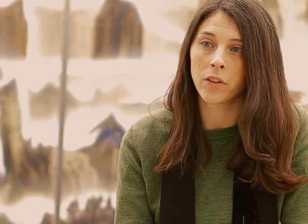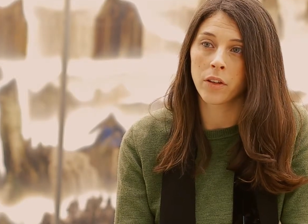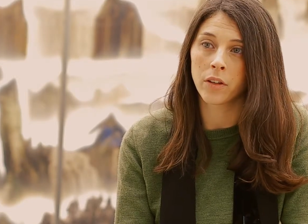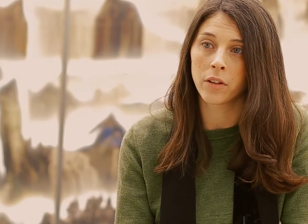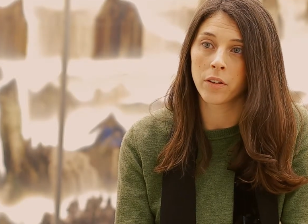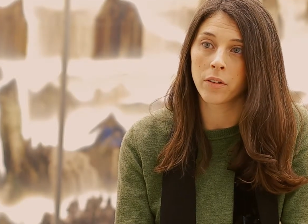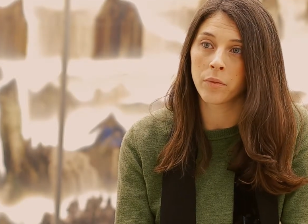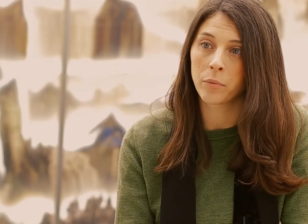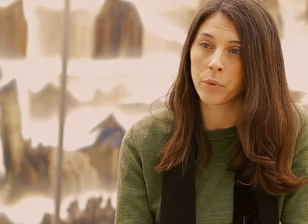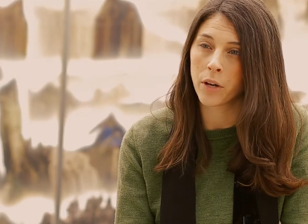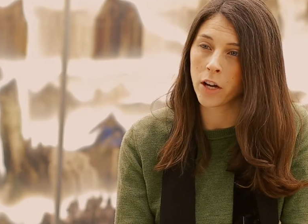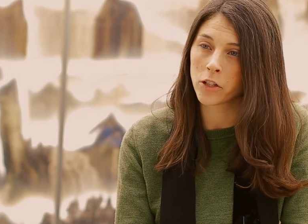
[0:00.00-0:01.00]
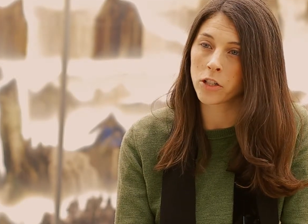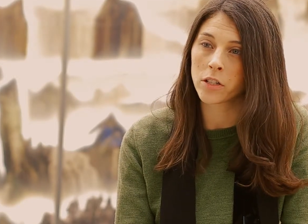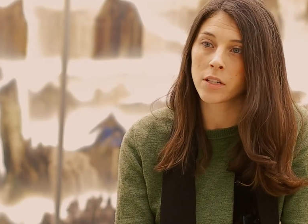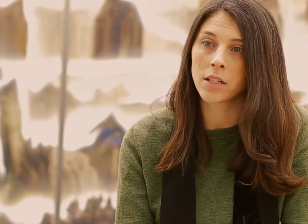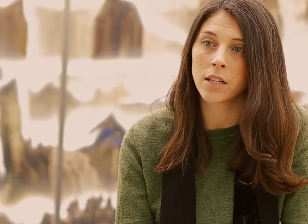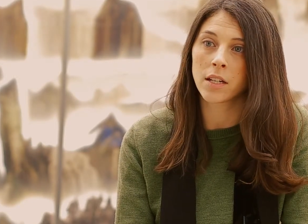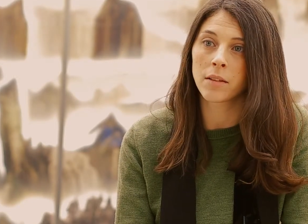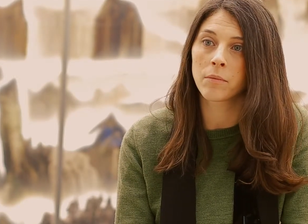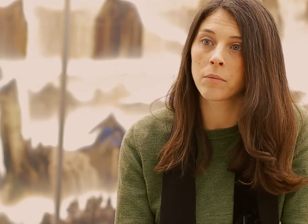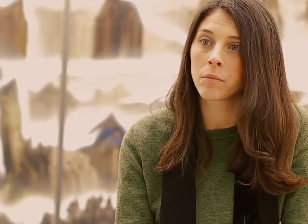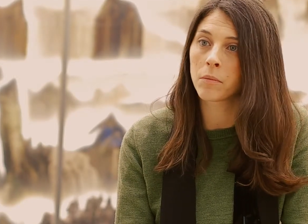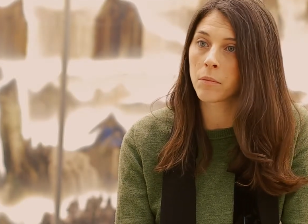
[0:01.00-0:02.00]
the production
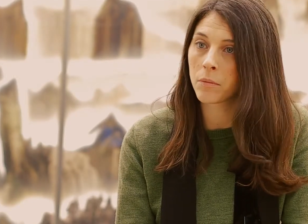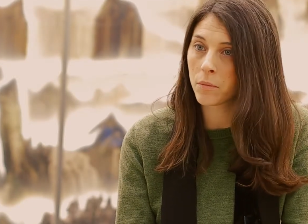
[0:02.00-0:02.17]
team